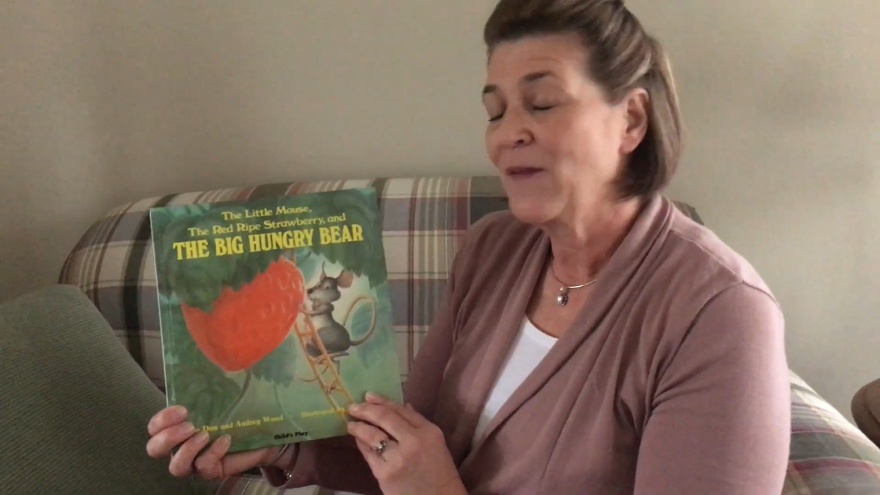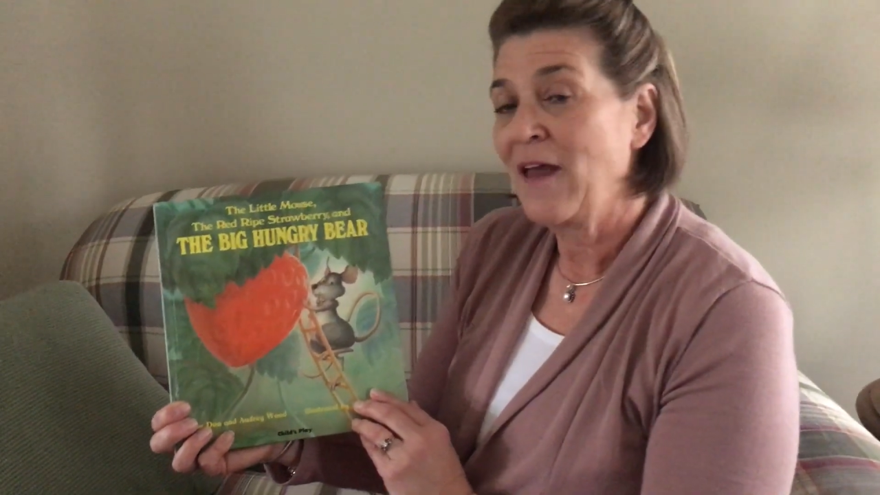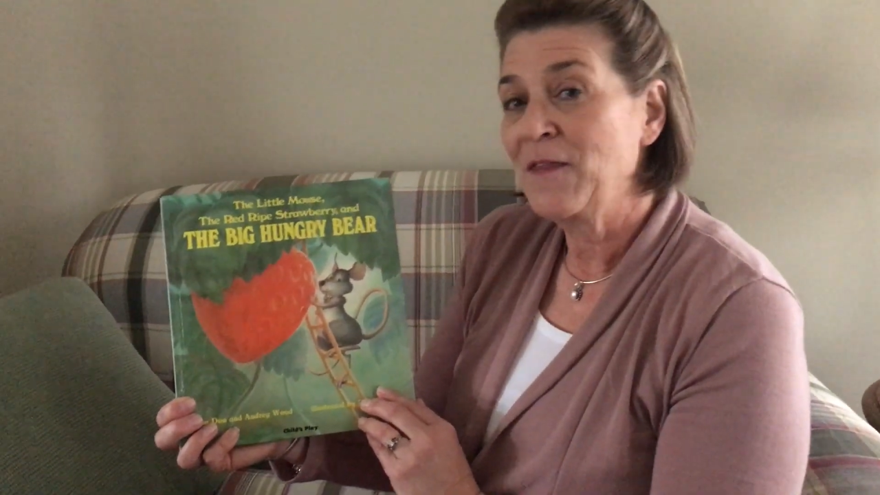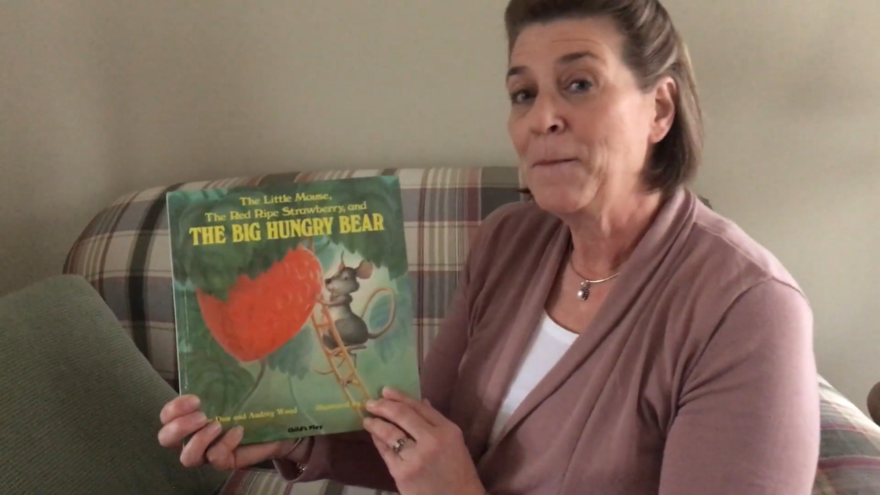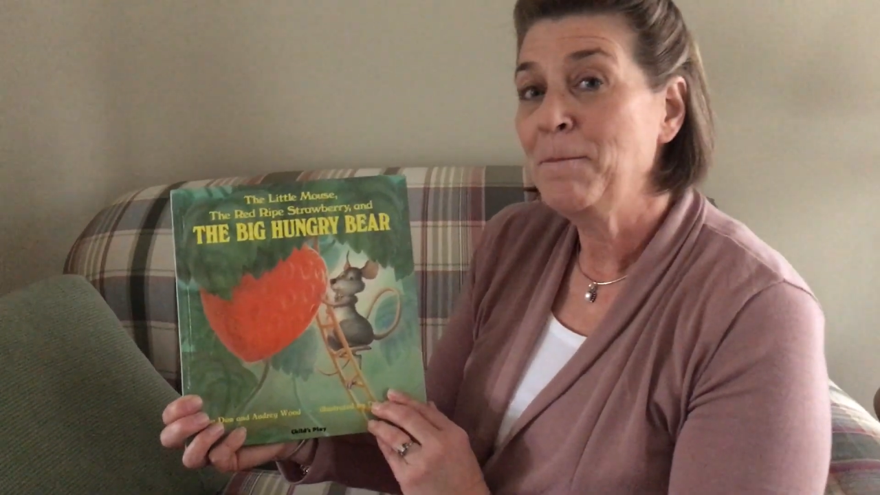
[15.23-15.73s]

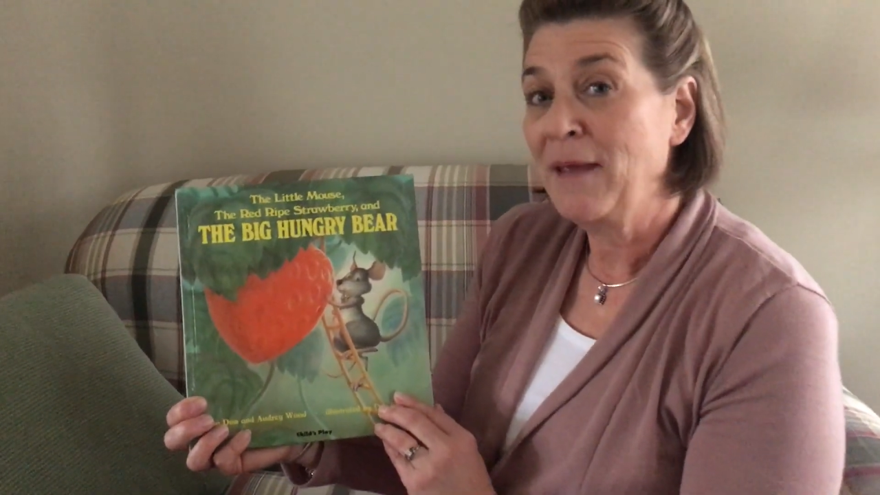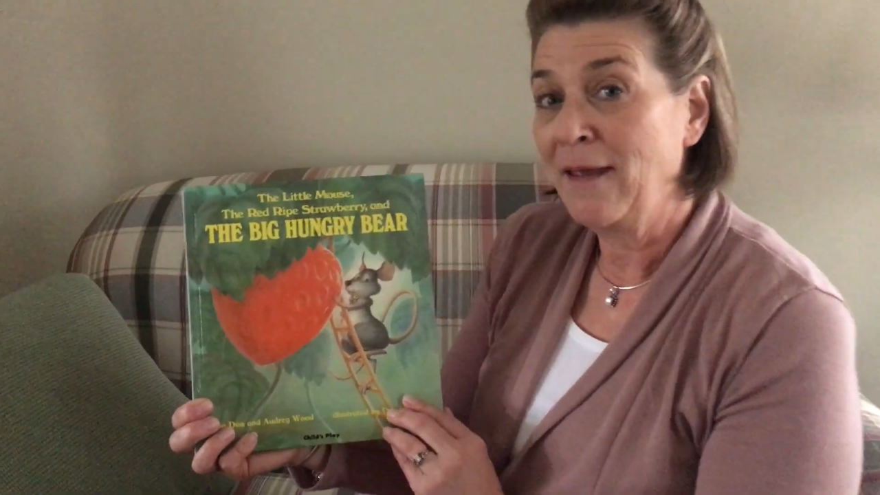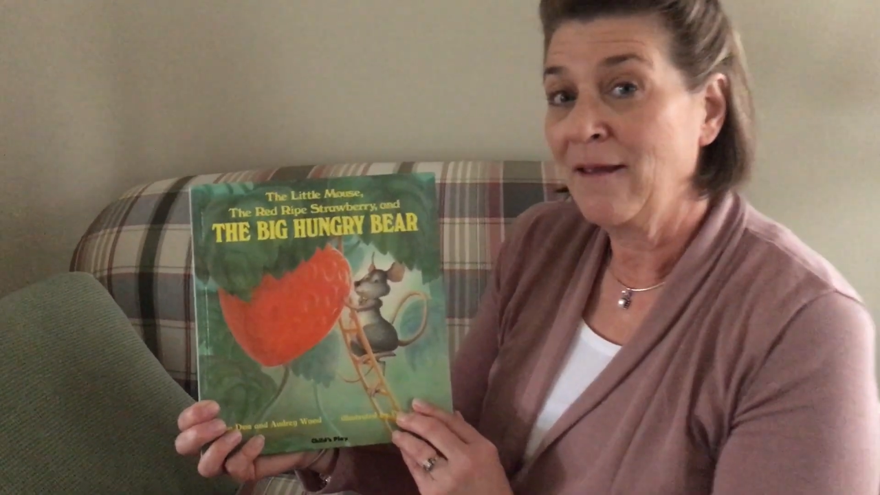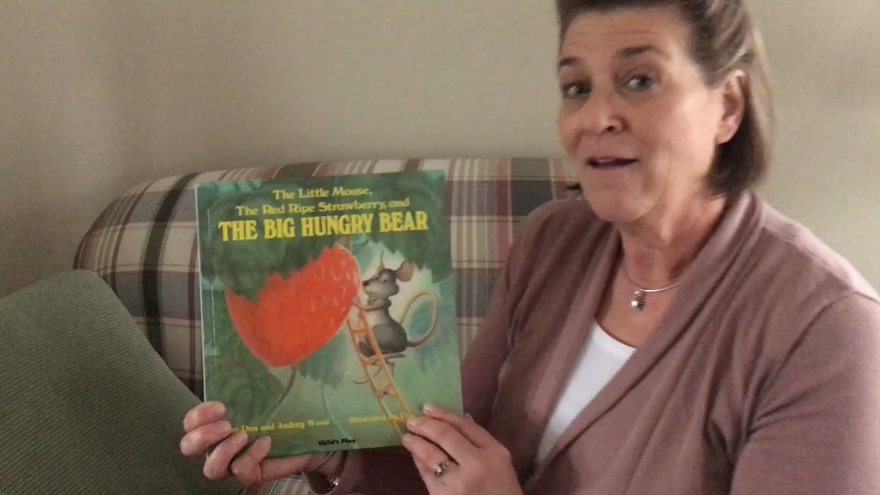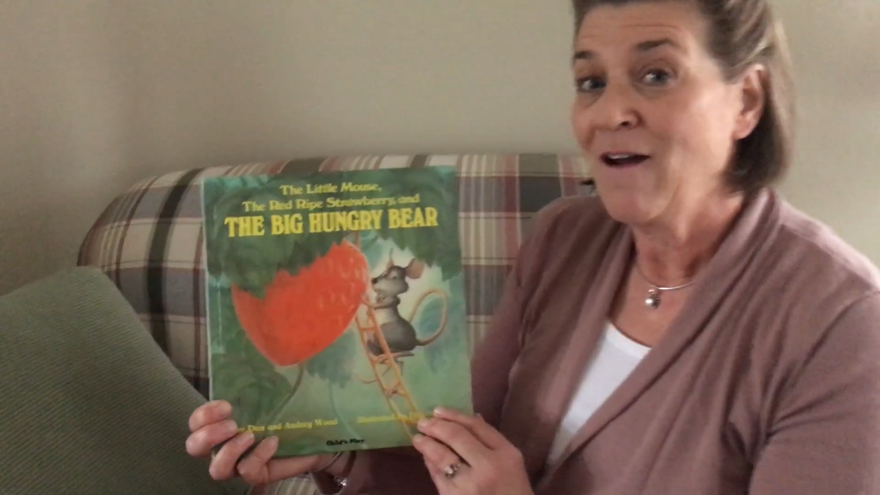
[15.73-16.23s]
and The
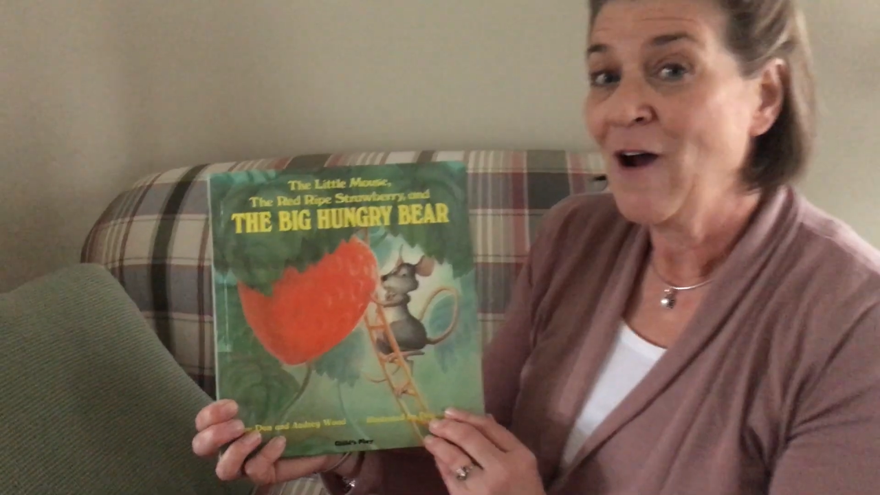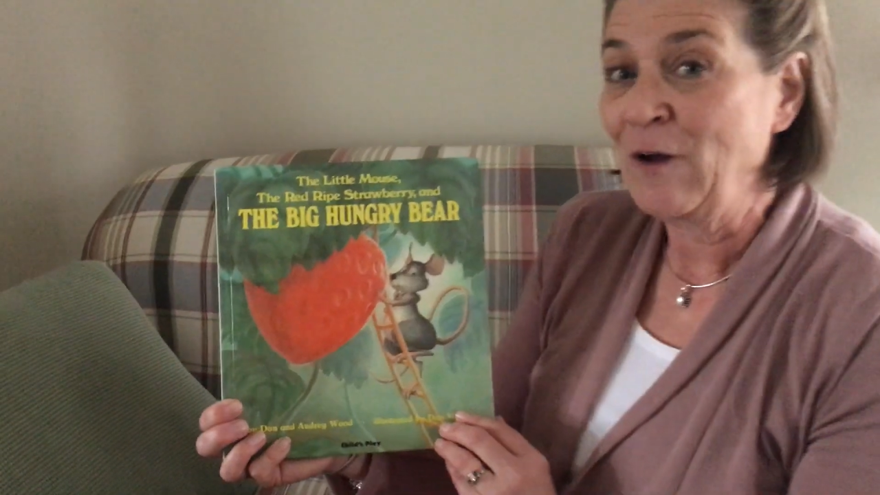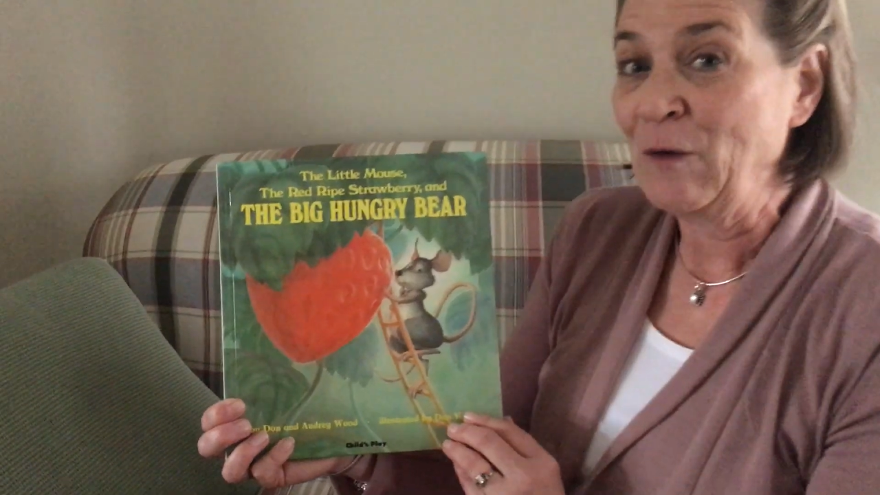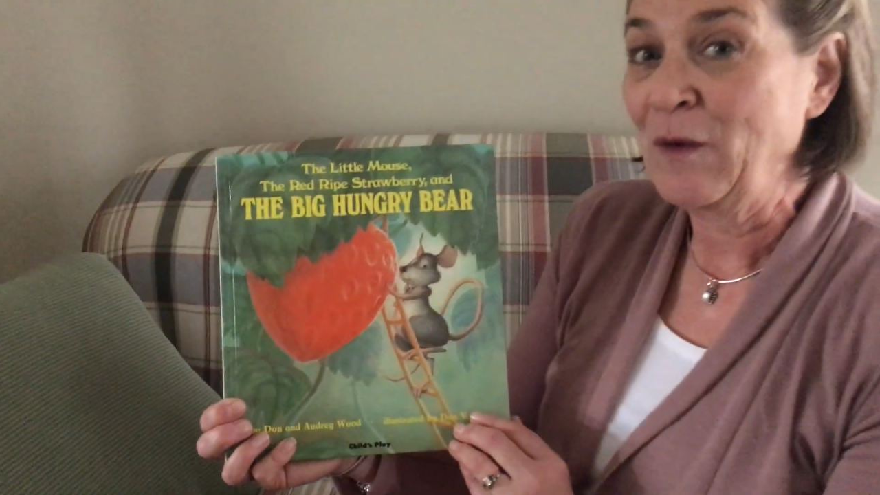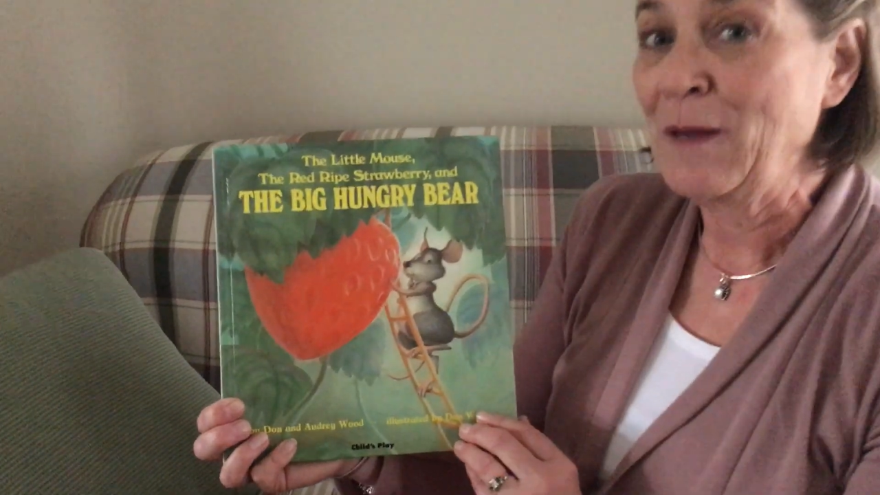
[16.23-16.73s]
Big
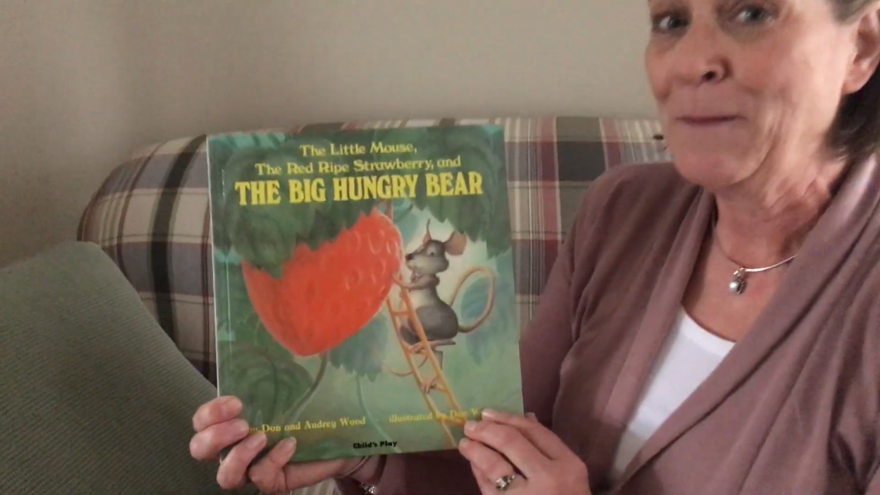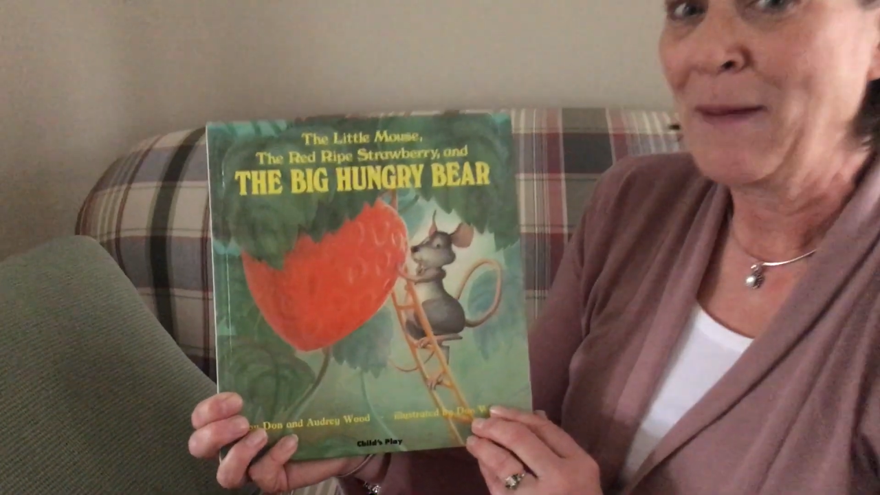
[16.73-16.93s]
Hungry